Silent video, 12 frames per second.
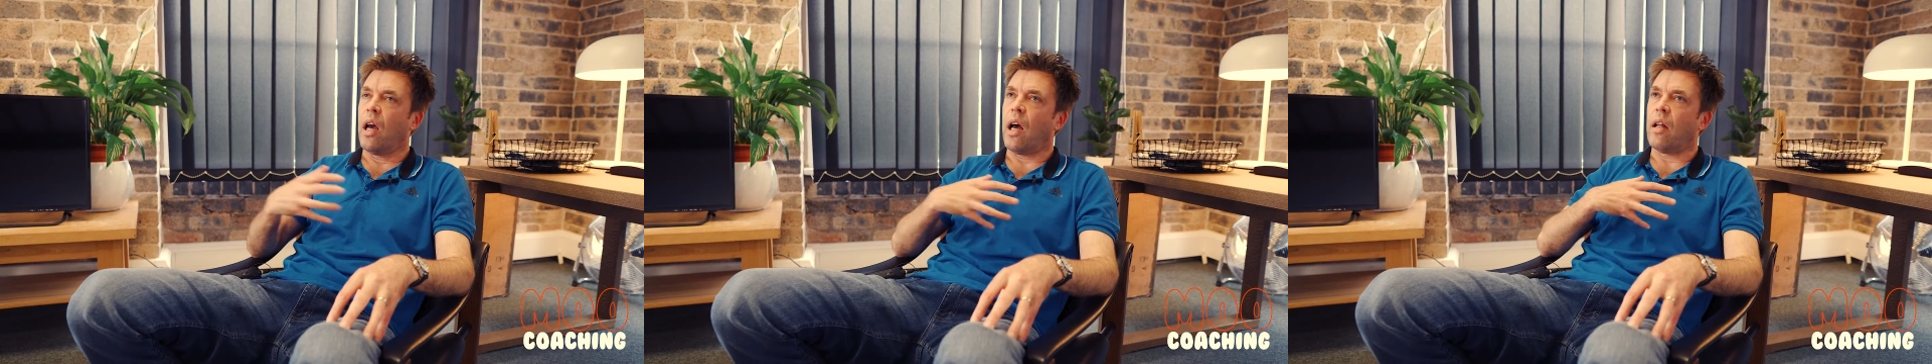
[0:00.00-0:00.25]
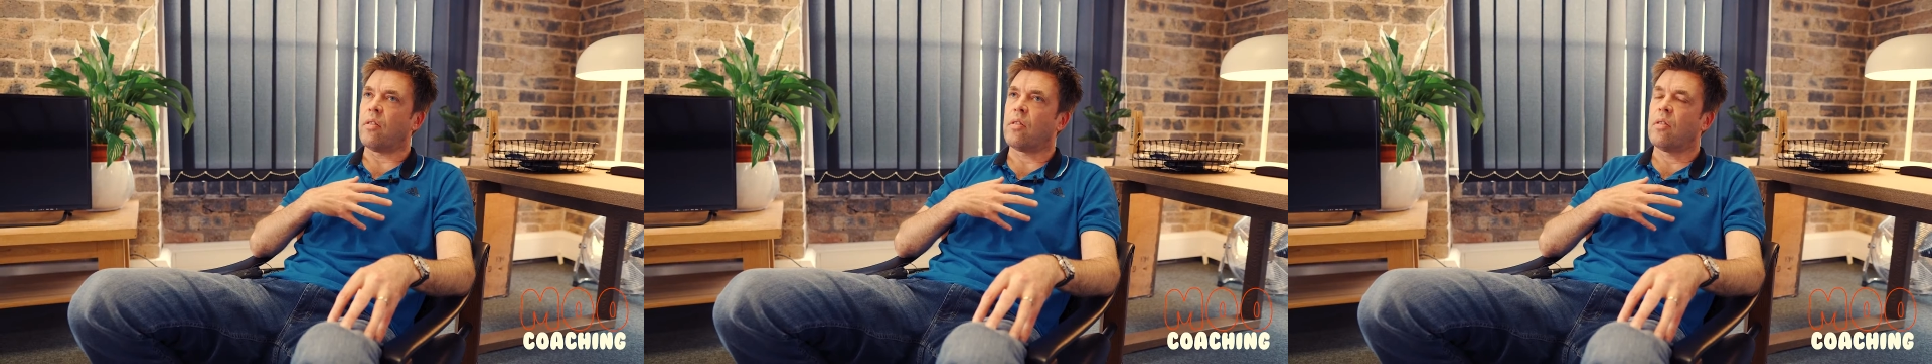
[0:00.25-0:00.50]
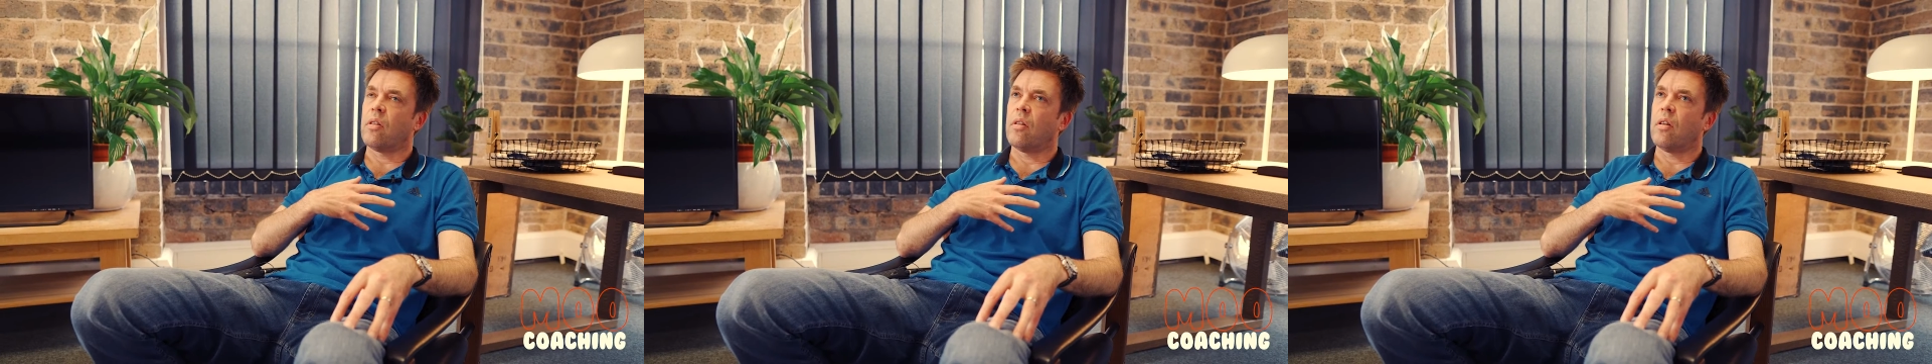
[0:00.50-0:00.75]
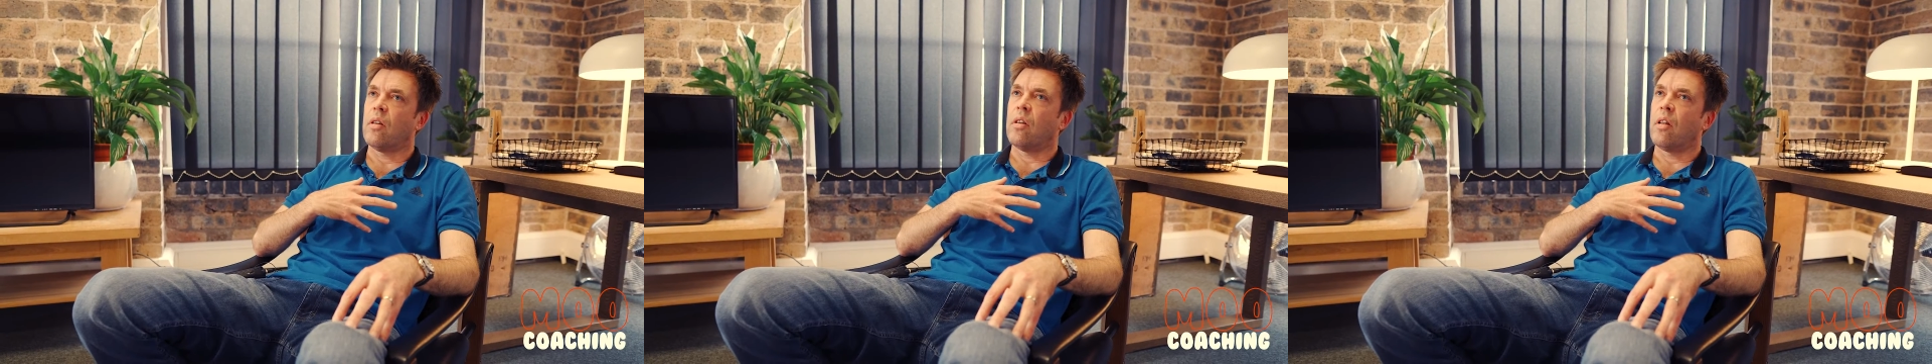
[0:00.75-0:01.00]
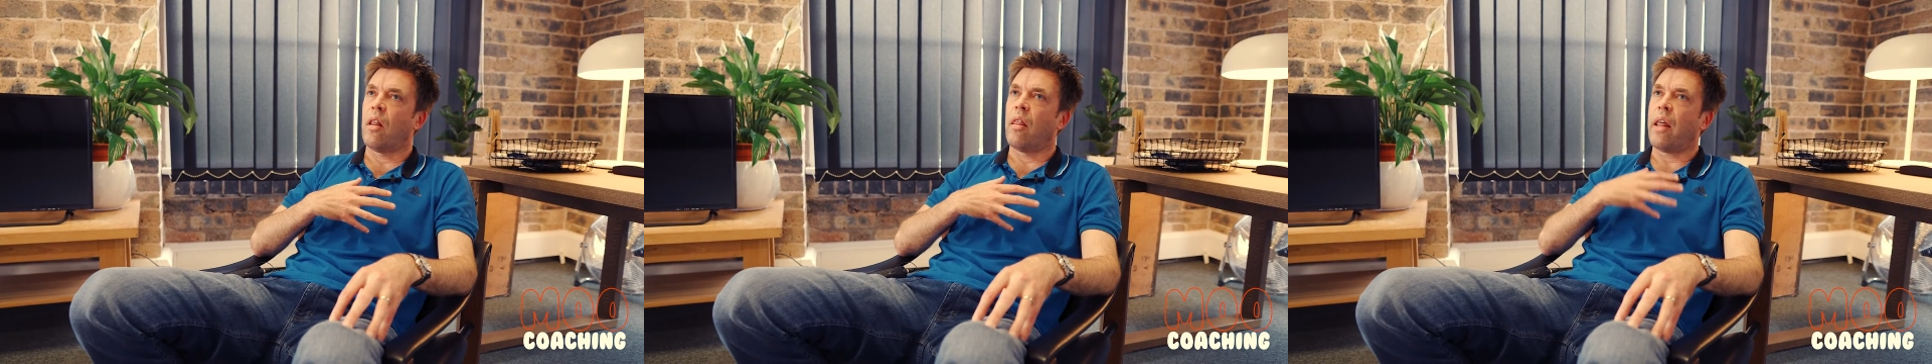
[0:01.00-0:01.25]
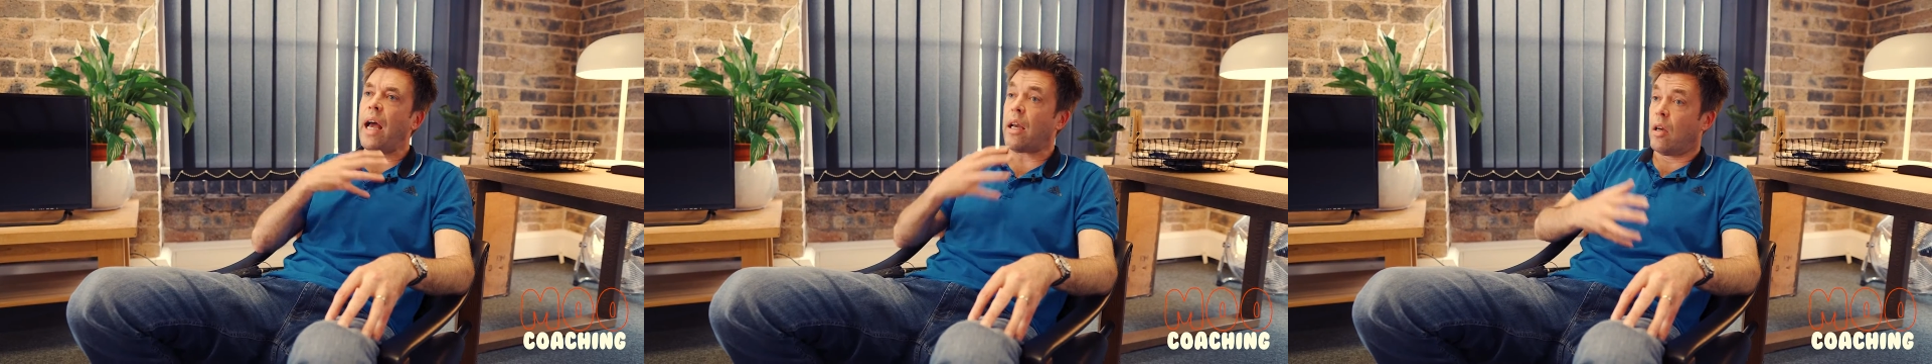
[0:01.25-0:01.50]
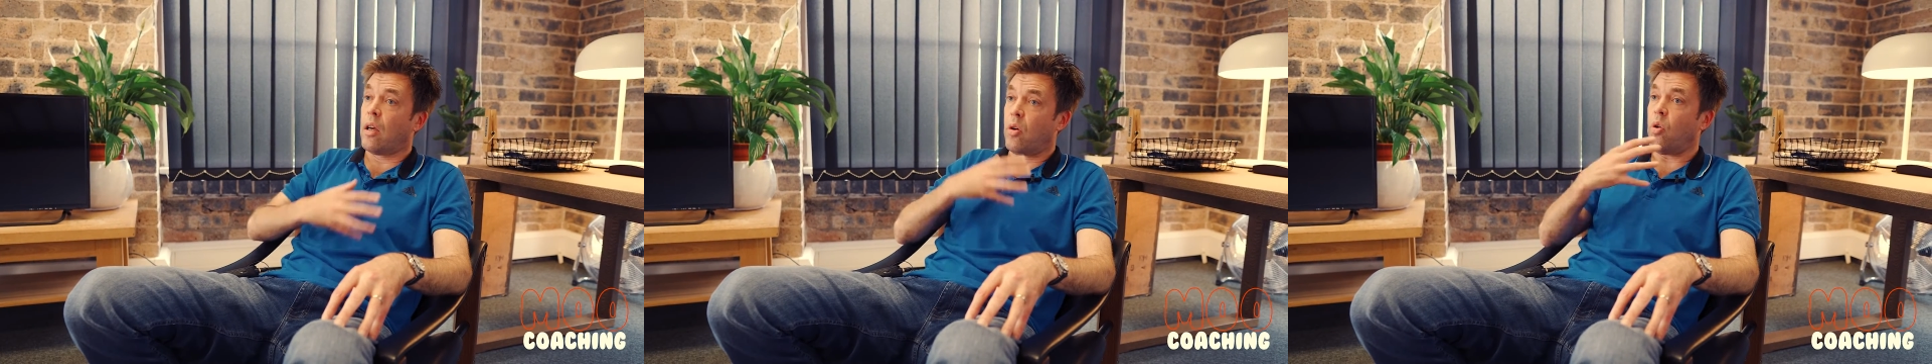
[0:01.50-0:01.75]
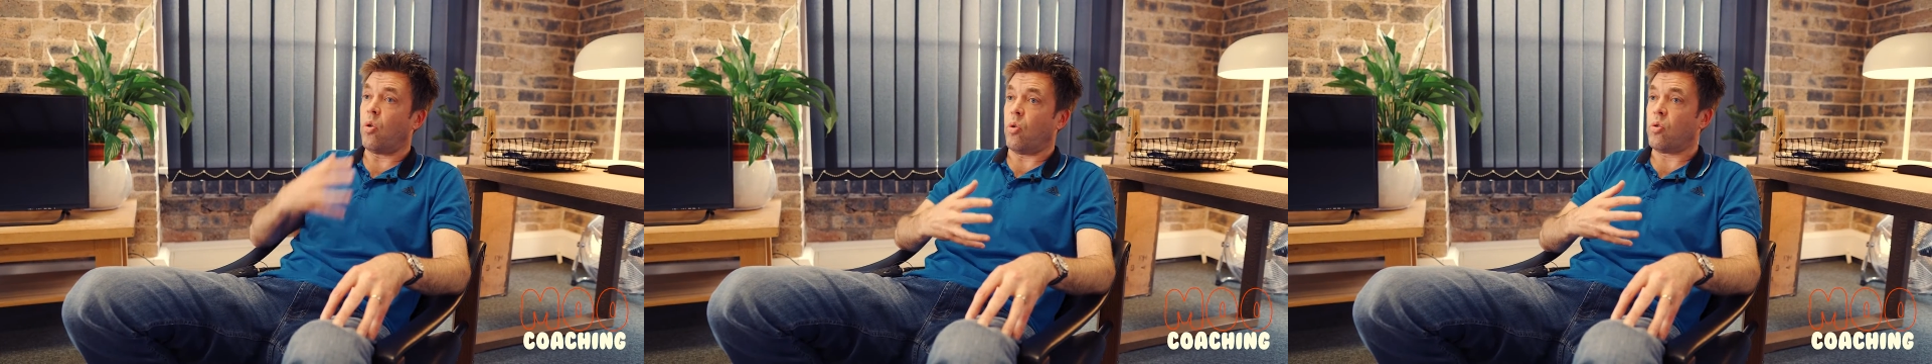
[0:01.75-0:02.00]
And that can
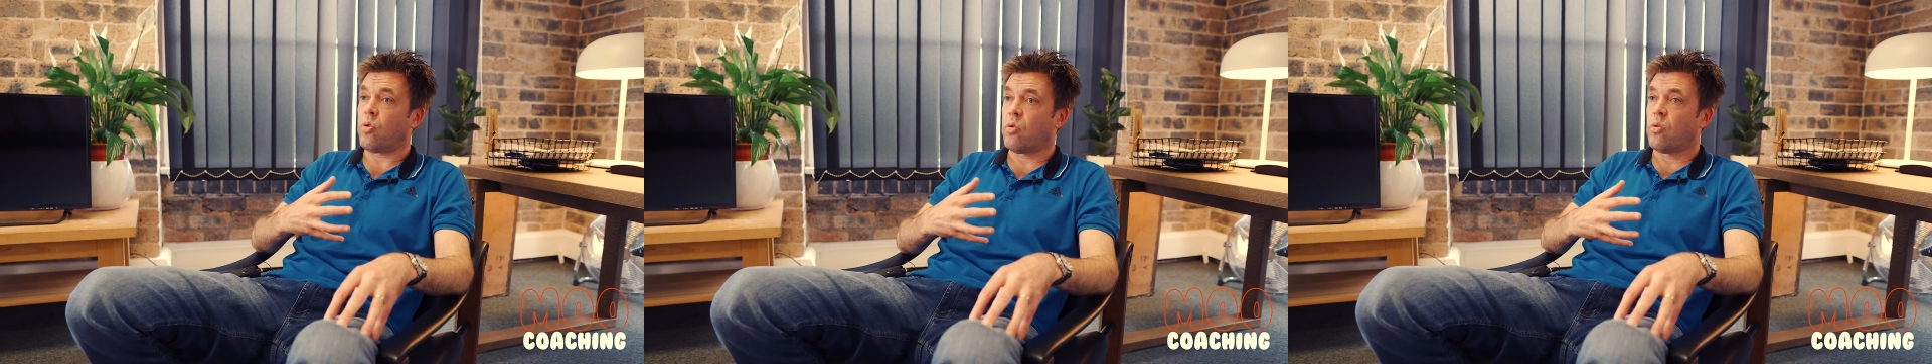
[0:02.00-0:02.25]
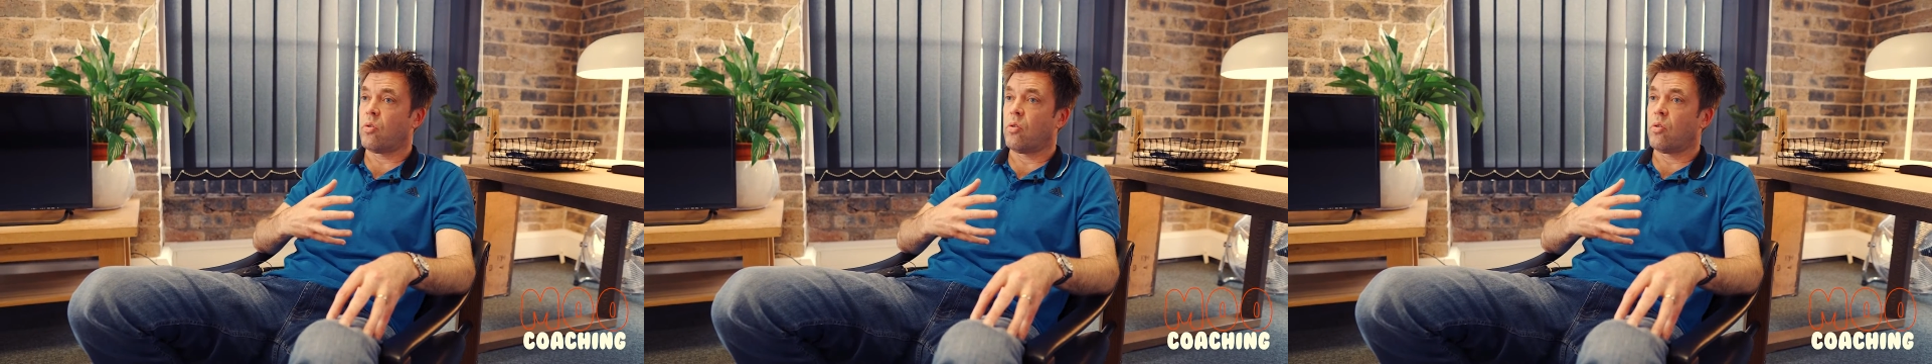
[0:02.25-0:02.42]
cause